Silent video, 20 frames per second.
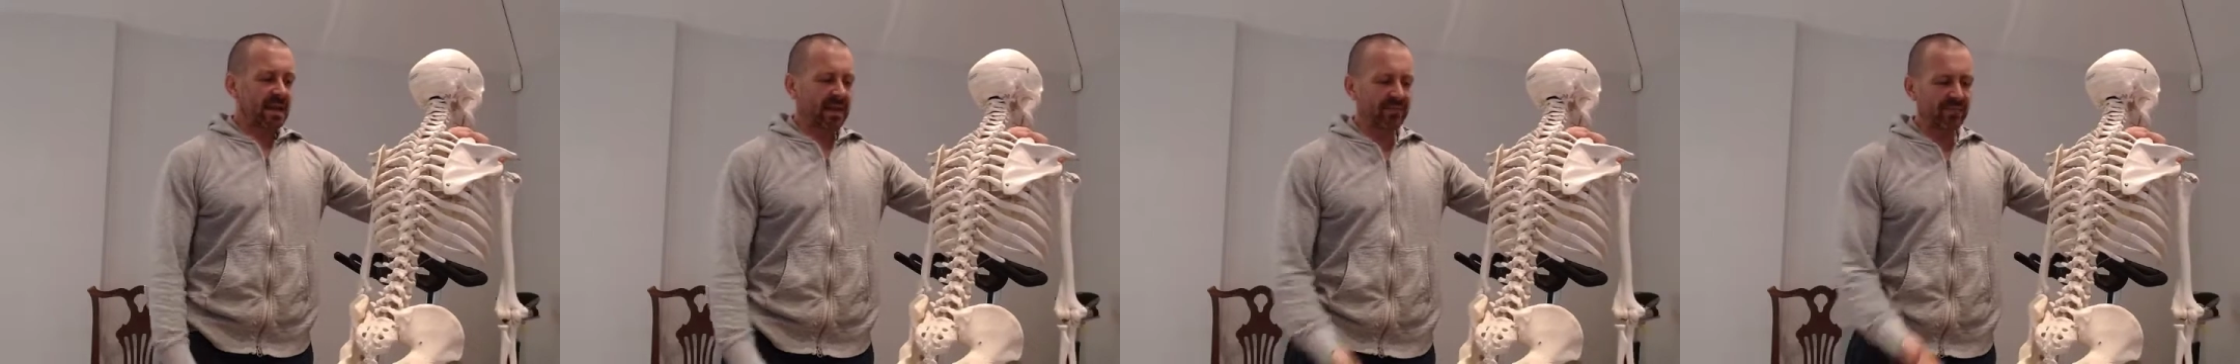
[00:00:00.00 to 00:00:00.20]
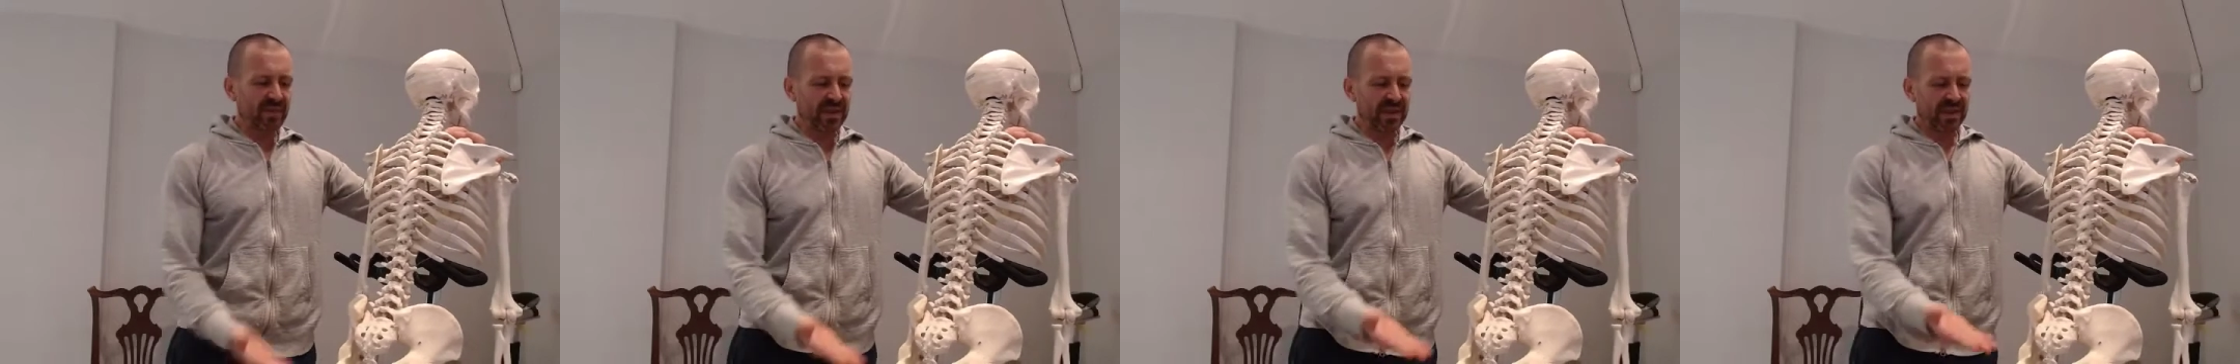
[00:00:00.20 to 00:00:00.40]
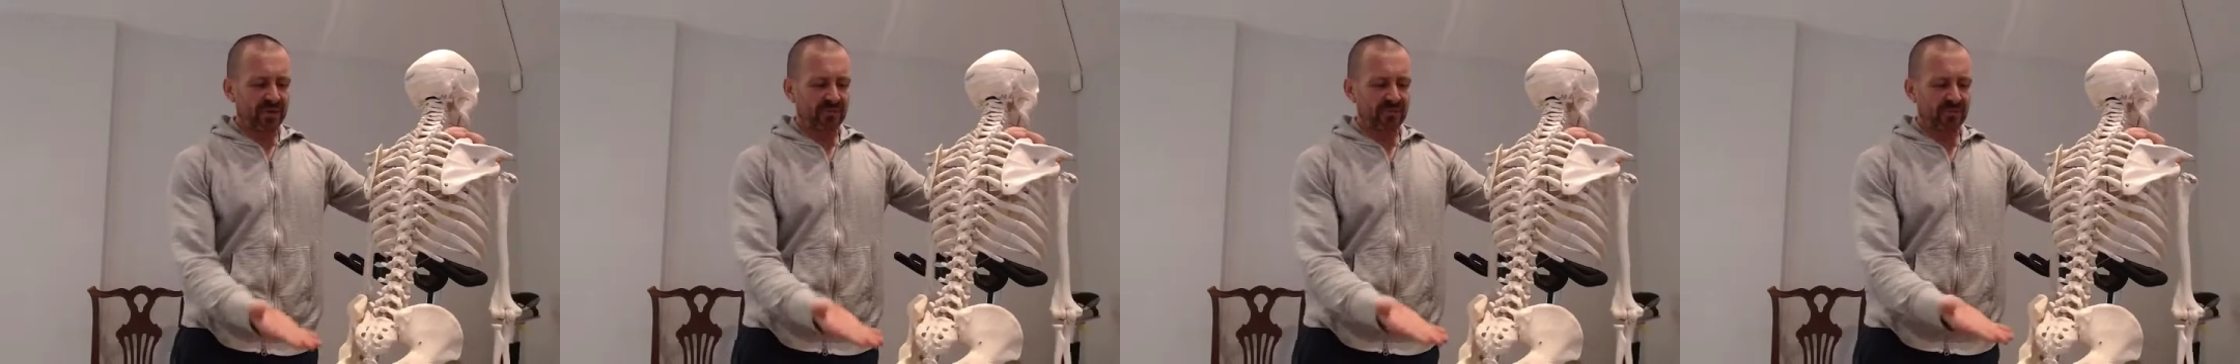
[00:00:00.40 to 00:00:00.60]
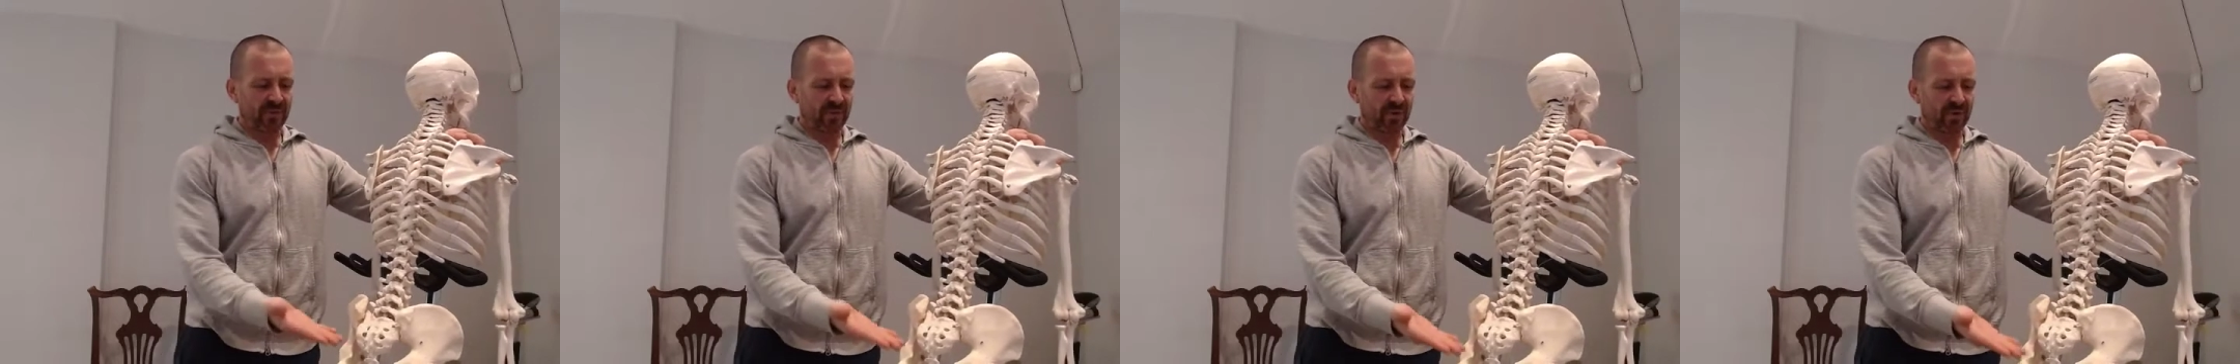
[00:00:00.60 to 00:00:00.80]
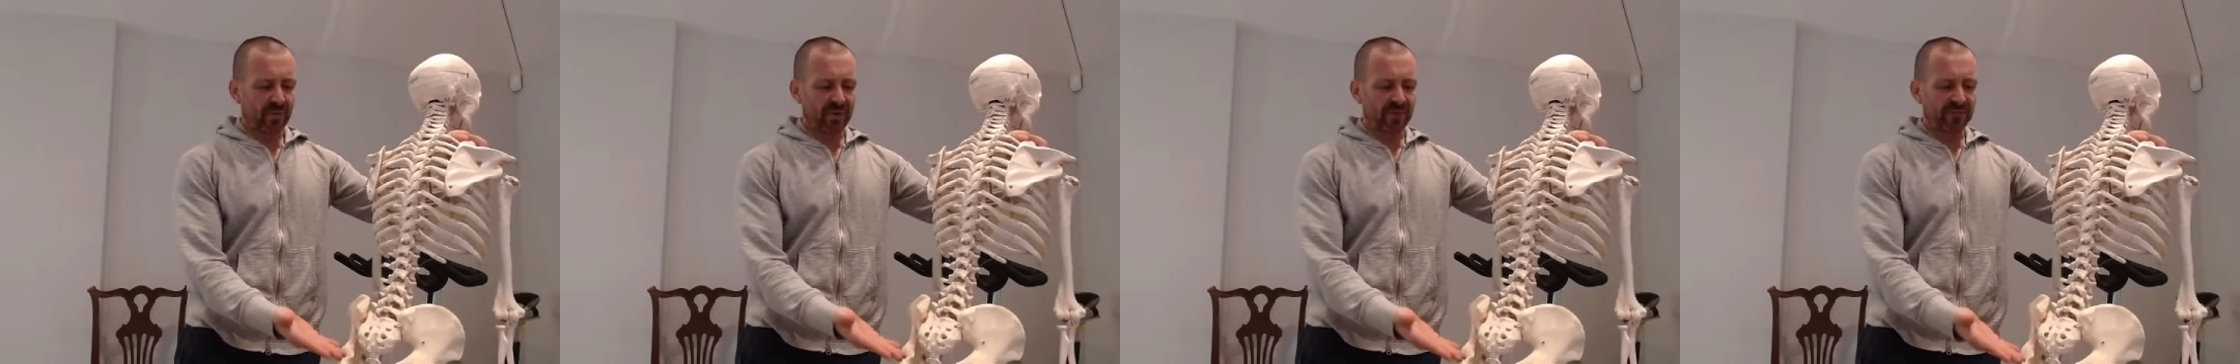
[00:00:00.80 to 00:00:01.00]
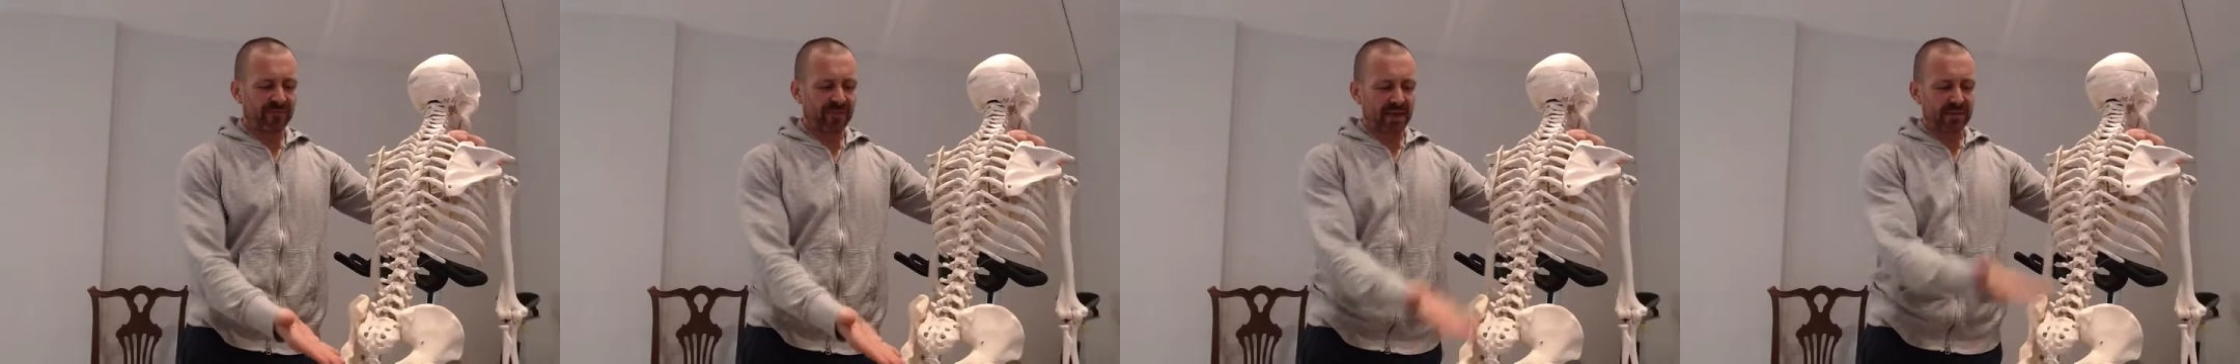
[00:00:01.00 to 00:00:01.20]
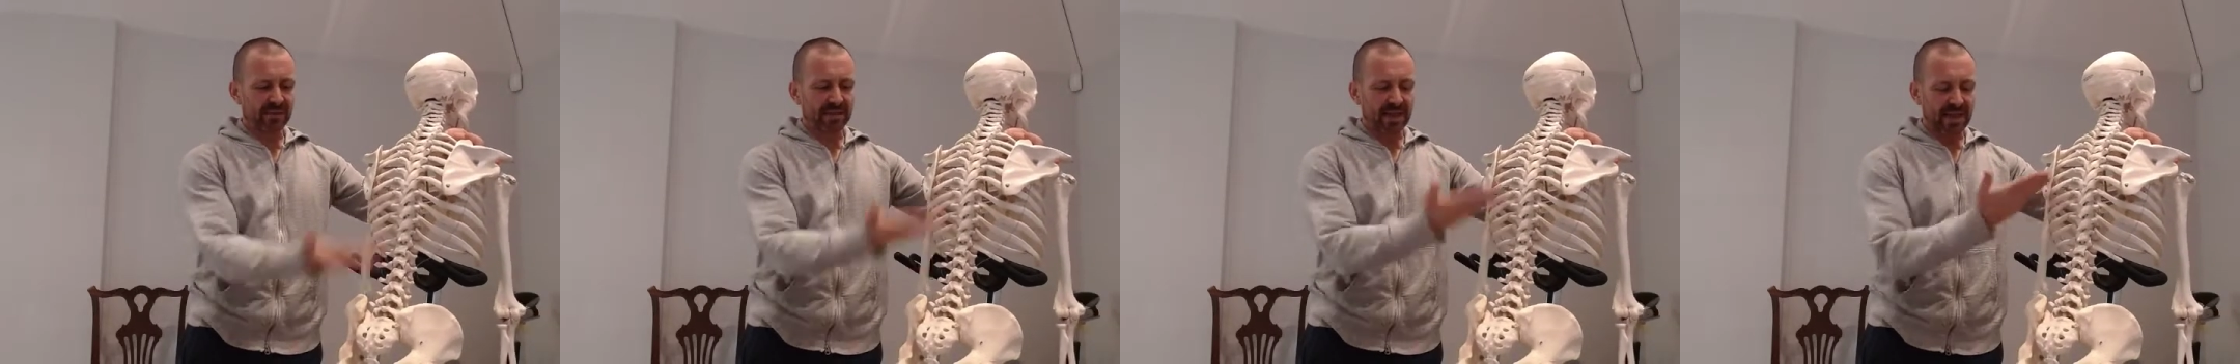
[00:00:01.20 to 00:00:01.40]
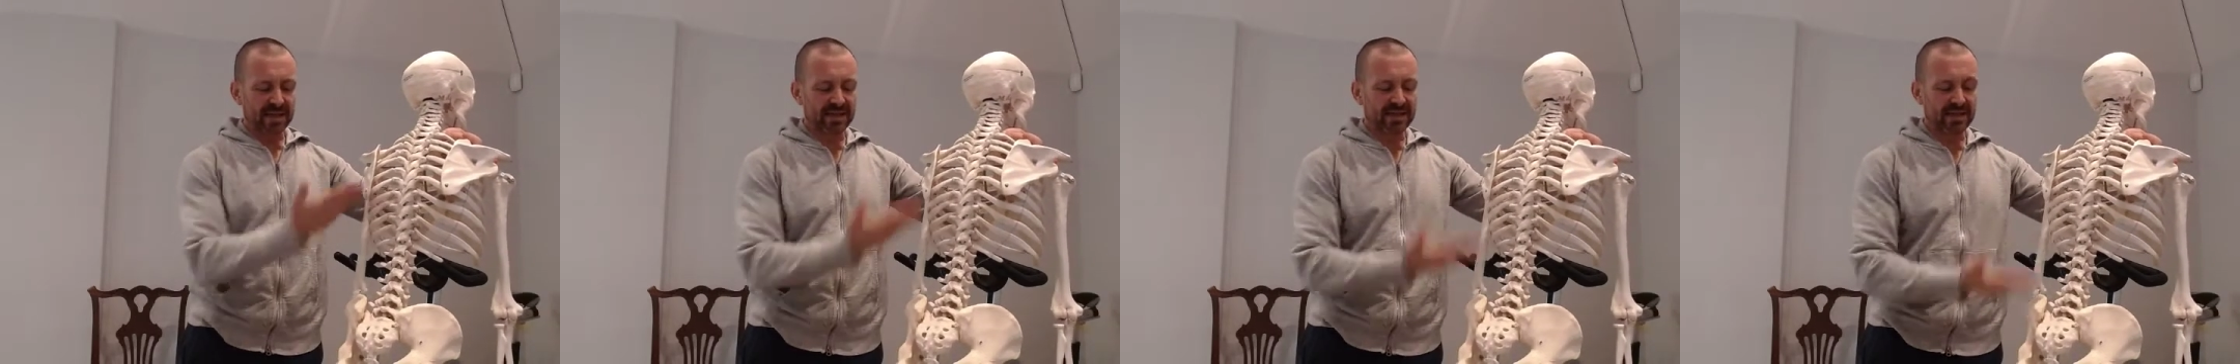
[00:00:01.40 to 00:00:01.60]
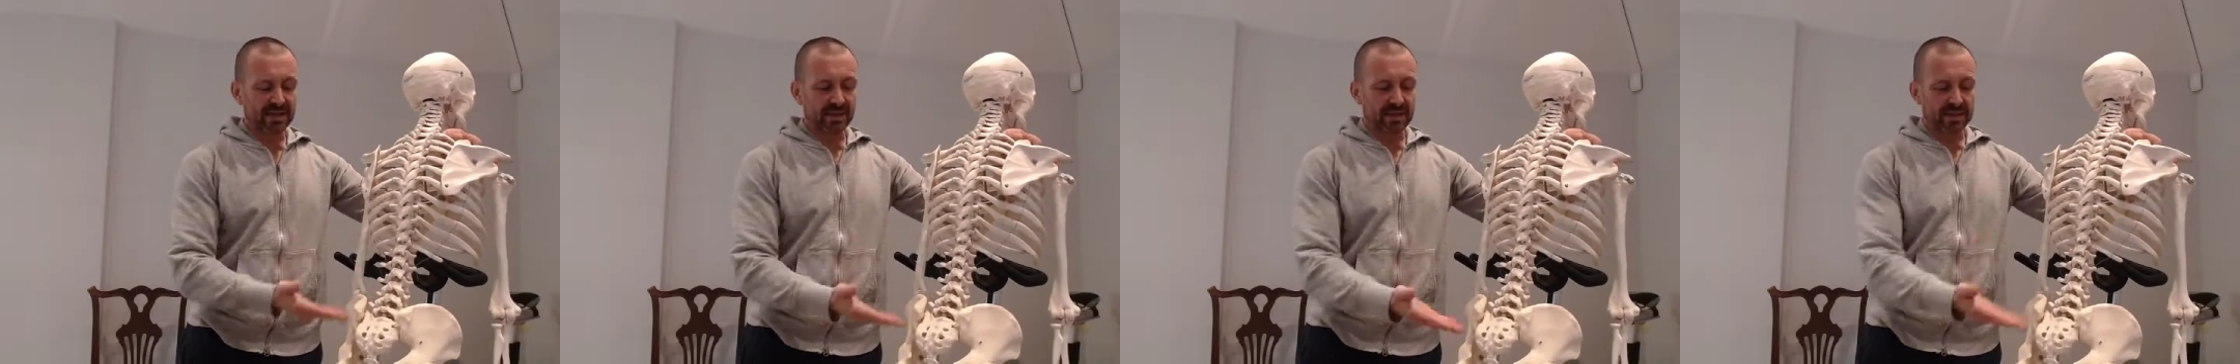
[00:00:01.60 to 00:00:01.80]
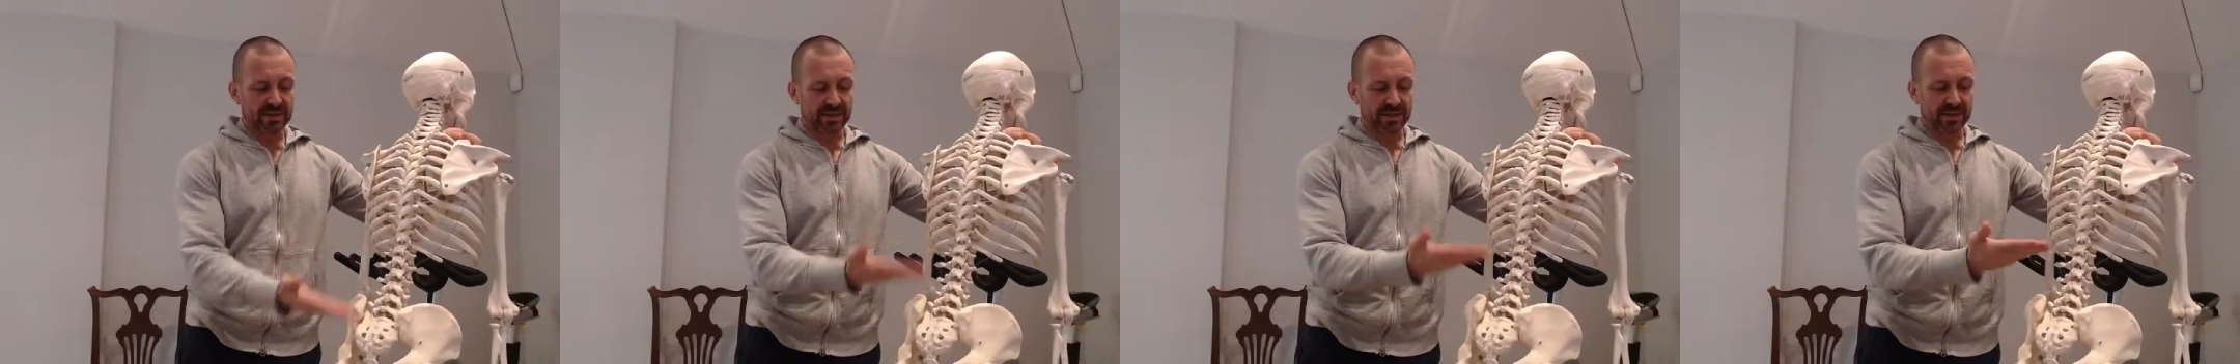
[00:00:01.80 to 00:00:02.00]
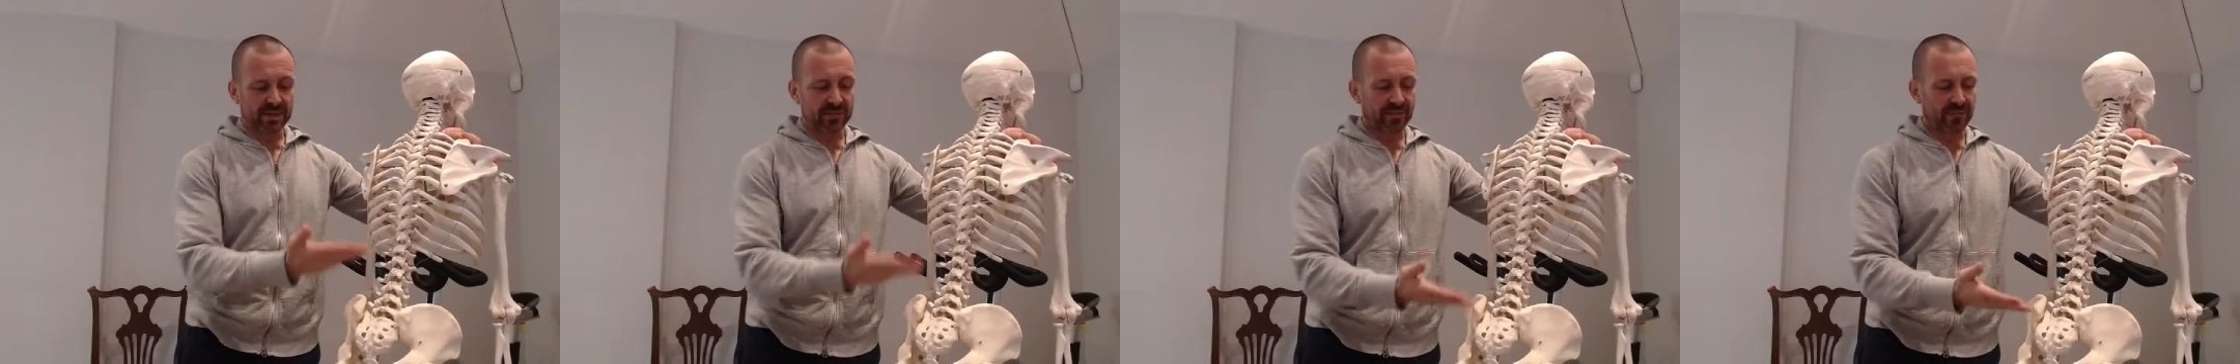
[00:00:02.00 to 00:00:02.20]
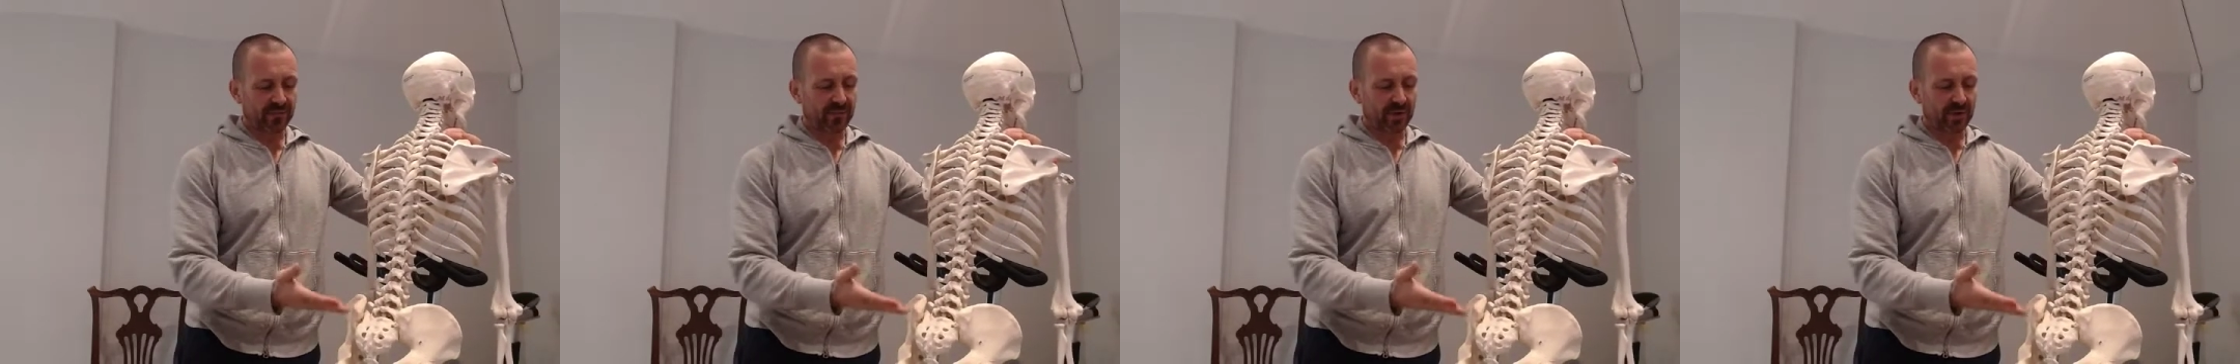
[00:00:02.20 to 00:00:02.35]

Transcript: everything from foundations of